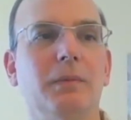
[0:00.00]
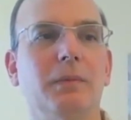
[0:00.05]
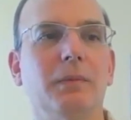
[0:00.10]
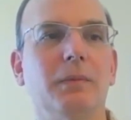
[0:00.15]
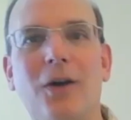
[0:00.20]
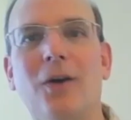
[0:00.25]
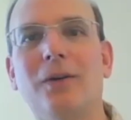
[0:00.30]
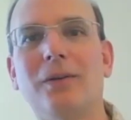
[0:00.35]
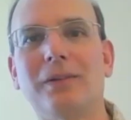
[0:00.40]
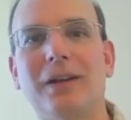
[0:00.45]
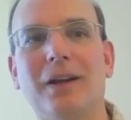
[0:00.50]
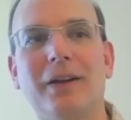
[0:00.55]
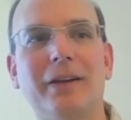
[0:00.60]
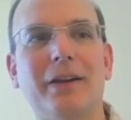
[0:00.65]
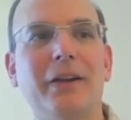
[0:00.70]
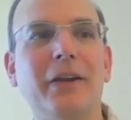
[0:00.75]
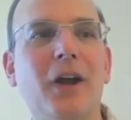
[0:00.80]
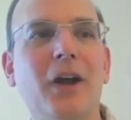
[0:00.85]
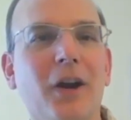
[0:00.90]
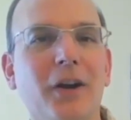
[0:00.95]
well, you
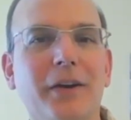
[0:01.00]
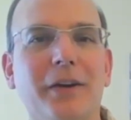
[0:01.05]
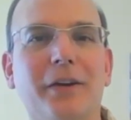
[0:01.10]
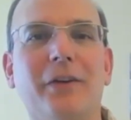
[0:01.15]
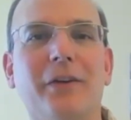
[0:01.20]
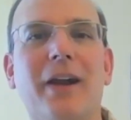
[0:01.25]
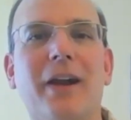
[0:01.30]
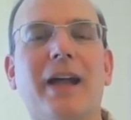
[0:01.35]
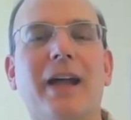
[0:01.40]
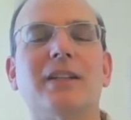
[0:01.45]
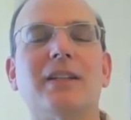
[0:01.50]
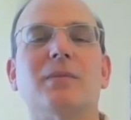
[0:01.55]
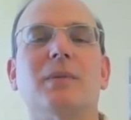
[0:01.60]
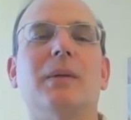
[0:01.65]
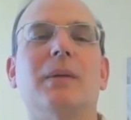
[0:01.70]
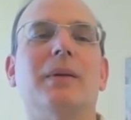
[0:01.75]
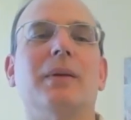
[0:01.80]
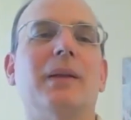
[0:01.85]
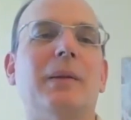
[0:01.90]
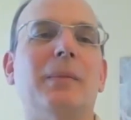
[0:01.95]
know, a
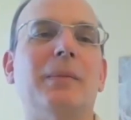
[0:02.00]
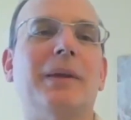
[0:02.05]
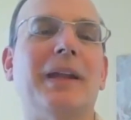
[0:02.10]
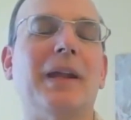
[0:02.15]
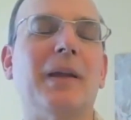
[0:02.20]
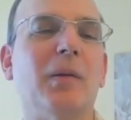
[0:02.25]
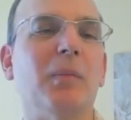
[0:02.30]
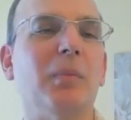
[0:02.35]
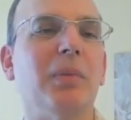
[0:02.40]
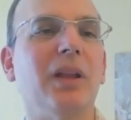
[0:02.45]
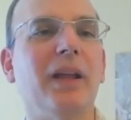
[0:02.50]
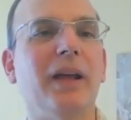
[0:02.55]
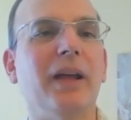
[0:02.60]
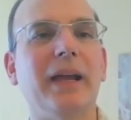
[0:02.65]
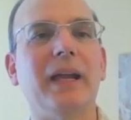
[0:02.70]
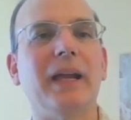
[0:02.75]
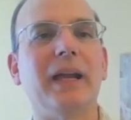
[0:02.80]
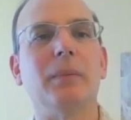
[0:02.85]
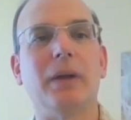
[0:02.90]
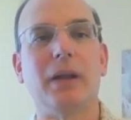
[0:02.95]
yard of grass, maybe.
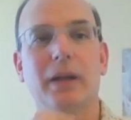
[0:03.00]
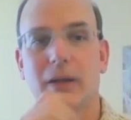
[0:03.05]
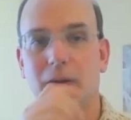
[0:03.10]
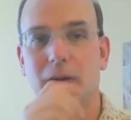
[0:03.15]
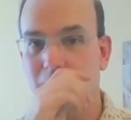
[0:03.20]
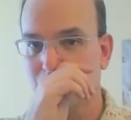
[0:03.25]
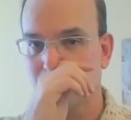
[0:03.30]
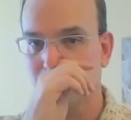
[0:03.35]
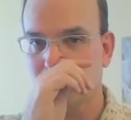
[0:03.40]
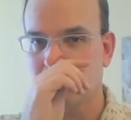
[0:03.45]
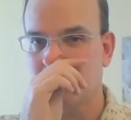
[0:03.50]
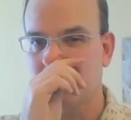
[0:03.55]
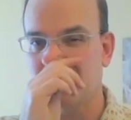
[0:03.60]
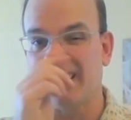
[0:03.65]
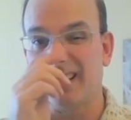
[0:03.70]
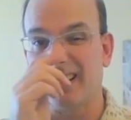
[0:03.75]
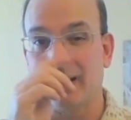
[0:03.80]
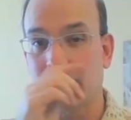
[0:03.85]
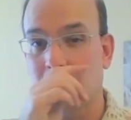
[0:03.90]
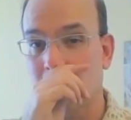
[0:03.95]
I mean, not a blade,
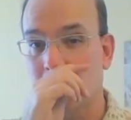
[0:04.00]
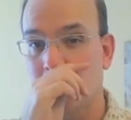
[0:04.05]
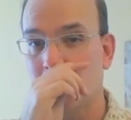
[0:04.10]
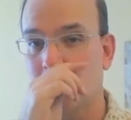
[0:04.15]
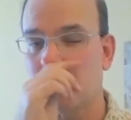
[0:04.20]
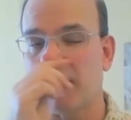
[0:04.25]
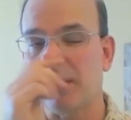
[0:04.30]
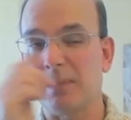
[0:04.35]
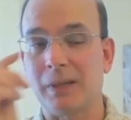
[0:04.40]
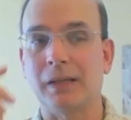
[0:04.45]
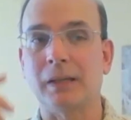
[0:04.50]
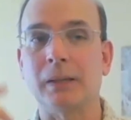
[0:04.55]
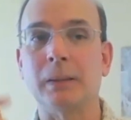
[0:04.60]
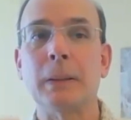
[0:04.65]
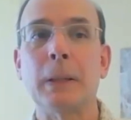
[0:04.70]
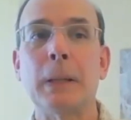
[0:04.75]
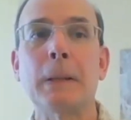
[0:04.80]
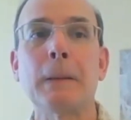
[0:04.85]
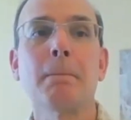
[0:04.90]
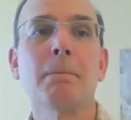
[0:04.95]
but it was pretty
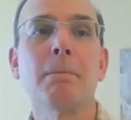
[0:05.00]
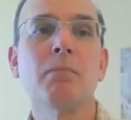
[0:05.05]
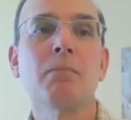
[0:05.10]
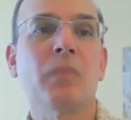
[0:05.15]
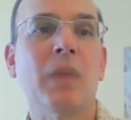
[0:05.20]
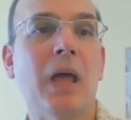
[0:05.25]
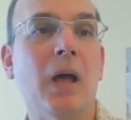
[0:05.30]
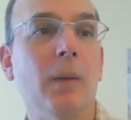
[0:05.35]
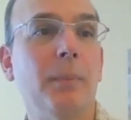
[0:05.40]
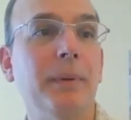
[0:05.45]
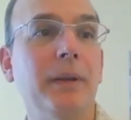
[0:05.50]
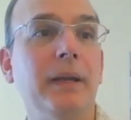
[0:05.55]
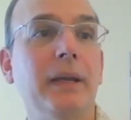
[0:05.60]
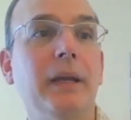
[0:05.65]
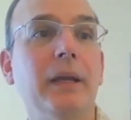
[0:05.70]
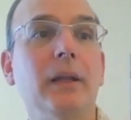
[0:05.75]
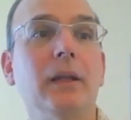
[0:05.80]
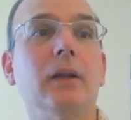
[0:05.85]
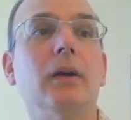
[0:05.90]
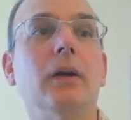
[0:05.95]
narrow. I mean,
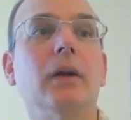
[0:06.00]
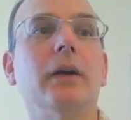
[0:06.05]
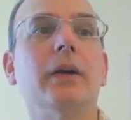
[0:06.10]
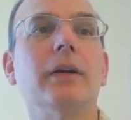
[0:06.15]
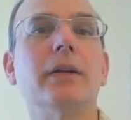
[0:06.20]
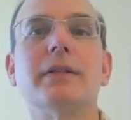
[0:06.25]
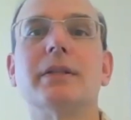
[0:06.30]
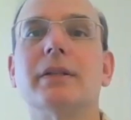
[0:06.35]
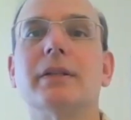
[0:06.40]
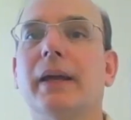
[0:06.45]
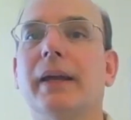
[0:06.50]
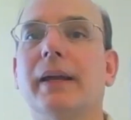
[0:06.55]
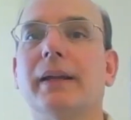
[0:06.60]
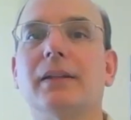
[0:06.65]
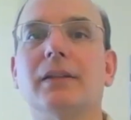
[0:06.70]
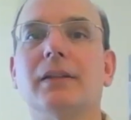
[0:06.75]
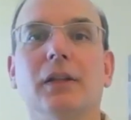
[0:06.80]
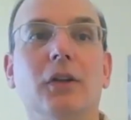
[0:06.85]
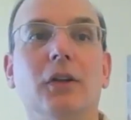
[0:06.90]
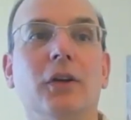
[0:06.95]
helping
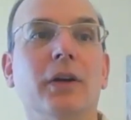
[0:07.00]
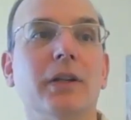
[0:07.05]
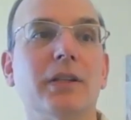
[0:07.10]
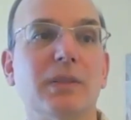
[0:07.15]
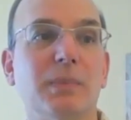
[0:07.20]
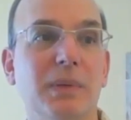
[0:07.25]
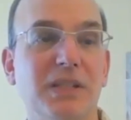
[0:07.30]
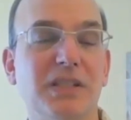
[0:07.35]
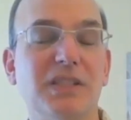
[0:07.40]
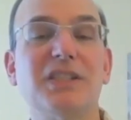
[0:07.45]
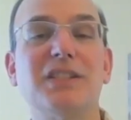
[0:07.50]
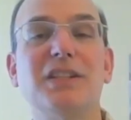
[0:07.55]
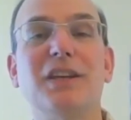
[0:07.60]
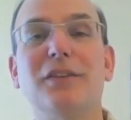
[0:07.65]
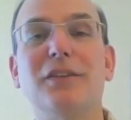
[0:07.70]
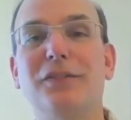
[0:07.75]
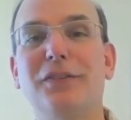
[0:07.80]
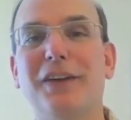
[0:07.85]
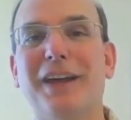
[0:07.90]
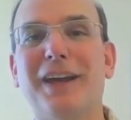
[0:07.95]
healers like to
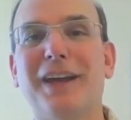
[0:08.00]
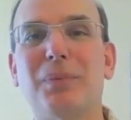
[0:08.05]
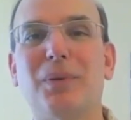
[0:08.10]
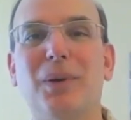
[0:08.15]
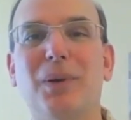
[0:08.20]
learn a